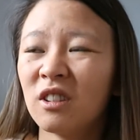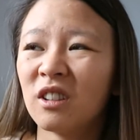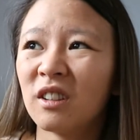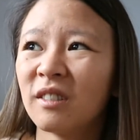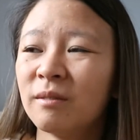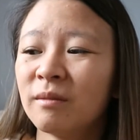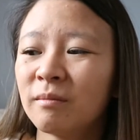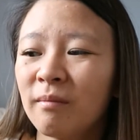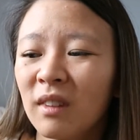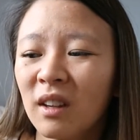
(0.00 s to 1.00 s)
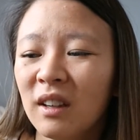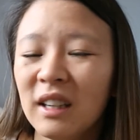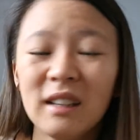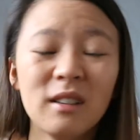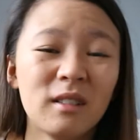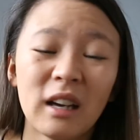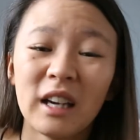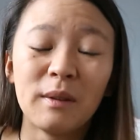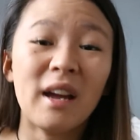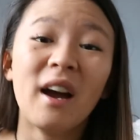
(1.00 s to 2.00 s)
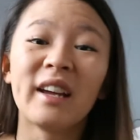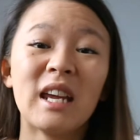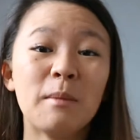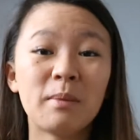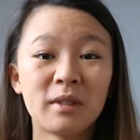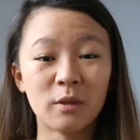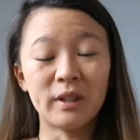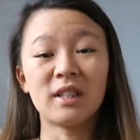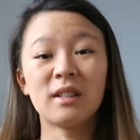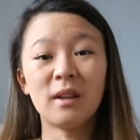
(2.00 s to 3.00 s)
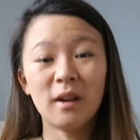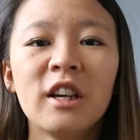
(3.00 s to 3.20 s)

or anyway, I keep to it.